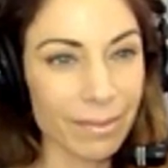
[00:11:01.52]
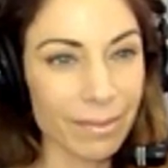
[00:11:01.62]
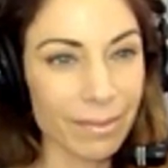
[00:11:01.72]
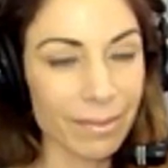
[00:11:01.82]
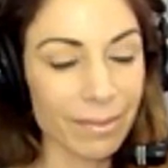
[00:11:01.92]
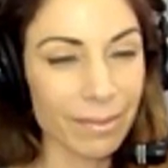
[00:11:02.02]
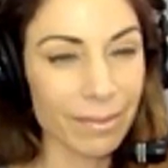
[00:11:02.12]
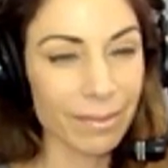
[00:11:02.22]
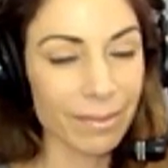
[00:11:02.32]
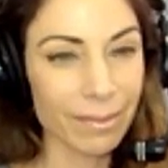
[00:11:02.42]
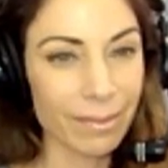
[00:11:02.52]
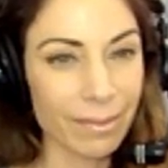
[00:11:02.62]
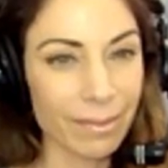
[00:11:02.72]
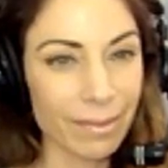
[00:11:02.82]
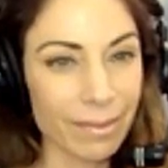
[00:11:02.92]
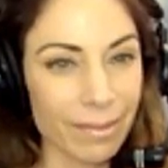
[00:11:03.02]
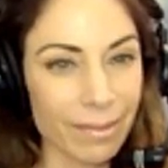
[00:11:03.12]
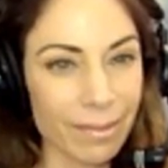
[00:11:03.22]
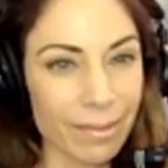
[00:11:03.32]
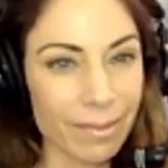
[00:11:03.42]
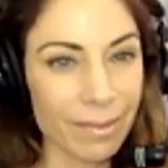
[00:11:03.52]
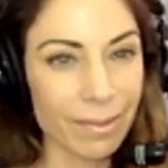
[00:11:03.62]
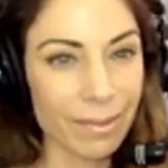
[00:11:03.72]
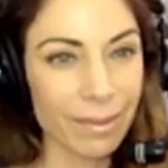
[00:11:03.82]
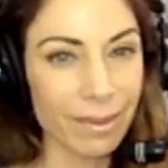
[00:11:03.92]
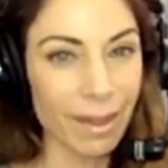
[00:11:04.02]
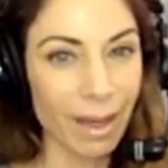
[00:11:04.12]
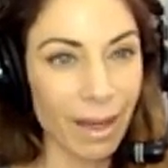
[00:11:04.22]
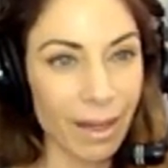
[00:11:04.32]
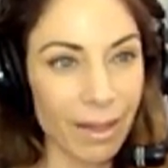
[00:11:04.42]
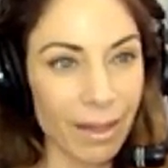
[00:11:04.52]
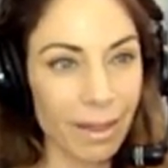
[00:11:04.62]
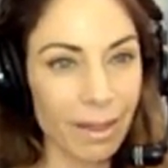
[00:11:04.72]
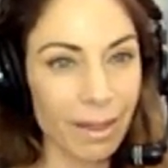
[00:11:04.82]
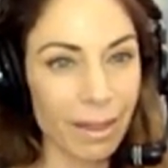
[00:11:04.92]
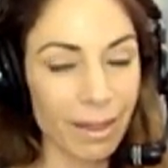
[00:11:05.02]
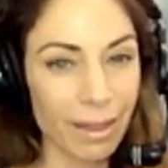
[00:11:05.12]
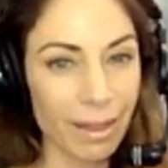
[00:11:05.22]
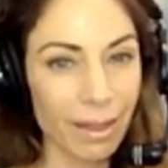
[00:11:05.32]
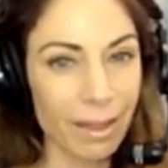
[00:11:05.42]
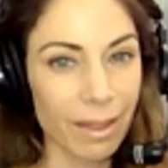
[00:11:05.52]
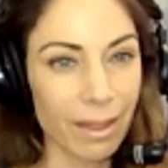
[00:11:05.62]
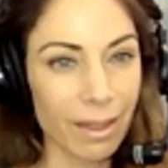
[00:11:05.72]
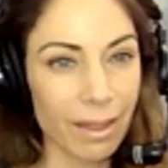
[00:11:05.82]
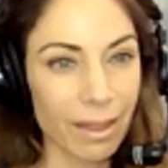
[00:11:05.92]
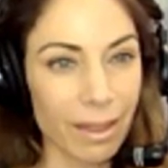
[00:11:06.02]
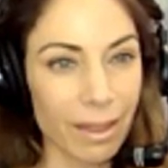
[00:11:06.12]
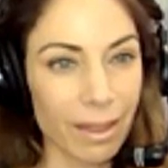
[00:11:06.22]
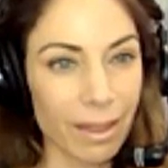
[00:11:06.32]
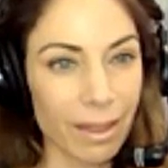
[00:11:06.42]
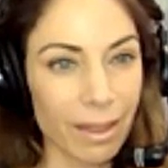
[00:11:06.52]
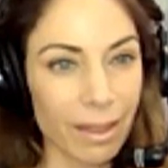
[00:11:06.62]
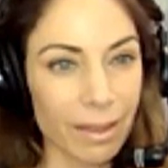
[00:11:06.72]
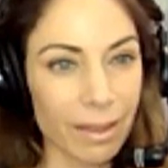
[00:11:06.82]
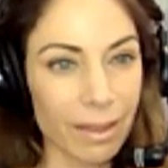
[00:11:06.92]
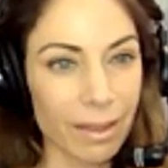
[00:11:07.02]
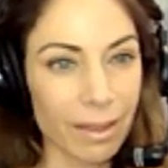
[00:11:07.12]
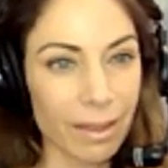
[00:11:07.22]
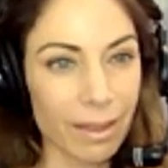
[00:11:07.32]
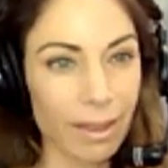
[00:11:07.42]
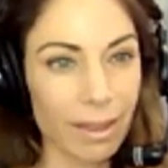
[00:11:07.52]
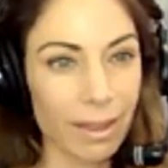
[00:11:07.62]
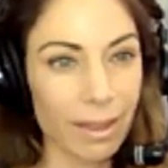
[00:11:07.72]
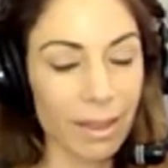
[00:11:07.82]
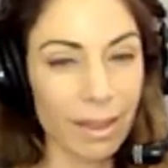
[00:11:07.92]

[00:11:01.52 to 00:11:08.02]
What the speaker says: The person shown says nothing.